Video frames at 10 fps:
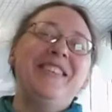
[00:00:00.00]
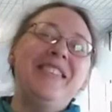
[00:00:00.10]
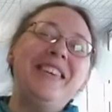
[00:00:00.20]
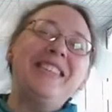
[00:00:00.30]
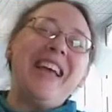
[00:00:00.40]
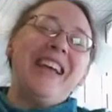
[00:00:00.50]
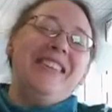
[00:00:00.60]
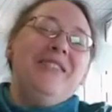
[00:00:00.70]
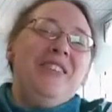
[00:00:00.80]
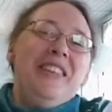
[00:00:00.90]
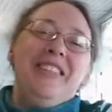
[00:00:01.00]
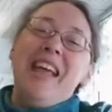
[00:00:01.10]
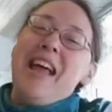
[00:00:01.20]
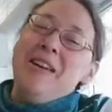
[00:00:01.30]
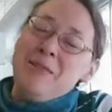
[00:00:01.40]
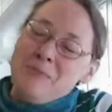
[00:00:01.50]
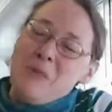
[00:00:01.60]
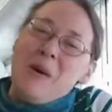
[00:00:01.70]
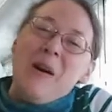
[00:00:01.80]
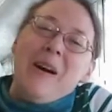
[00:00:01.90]
So these activities
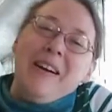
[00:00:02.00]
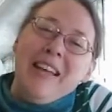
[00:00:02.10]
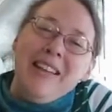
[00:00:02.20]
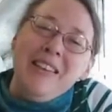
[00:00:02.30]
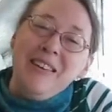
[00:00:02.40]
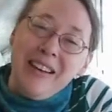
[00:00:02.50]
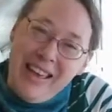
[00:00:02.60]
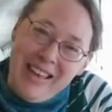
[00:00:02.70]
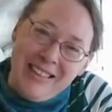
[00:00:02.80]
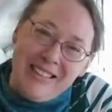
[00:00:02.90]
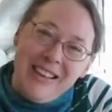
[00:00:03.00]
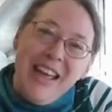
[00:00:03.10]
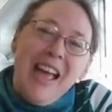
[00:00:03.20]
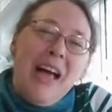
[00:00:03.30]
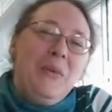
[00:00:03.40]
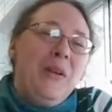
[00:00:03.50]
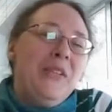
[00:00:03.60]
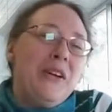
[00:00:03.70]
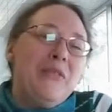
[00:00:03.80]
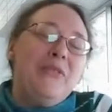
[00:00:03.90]
and more are in your kit, and
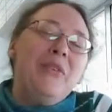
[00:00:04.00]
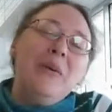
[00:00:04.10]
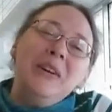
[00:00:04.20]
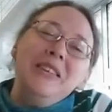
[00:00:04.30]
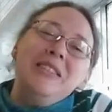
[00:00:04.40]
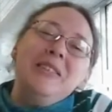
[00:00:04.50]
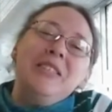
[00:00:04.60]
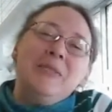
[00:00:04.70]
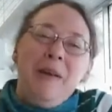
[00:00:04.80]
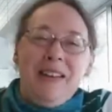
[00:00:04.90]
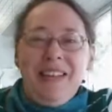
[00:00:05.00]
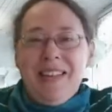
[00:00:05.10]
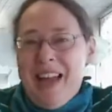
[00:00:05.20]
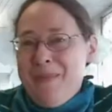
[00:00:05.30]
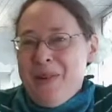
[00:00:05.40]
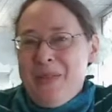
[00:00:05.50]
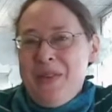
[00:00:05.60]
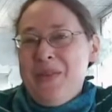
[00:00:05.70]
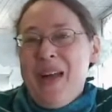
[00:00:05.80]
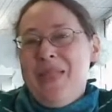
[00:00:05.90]
we look forward to spending time
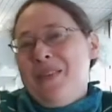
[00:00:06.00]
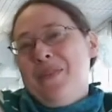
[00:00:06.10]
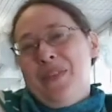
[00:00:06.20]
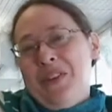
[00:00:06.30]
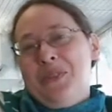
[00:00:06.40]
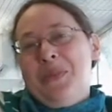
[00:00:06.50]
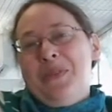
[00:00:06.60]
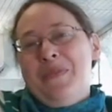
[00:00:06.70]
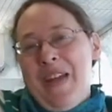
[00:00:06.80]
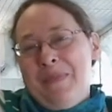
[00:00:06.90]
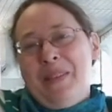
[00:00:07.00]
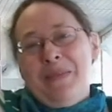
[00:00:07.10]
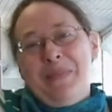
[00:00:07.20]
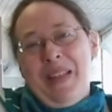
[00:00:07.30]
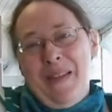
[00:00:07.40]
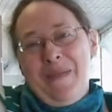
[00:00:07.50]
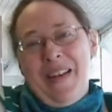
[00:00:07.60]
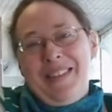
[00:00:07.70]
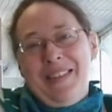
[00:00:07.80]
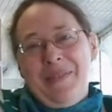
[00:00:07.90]
with you at the virtual Family
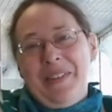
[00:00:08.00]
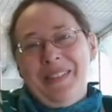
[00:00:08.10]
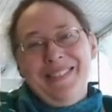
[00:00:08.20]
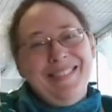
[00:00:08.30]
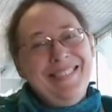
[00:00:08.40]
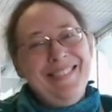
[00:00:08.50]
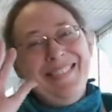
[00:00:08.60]
Play Festival.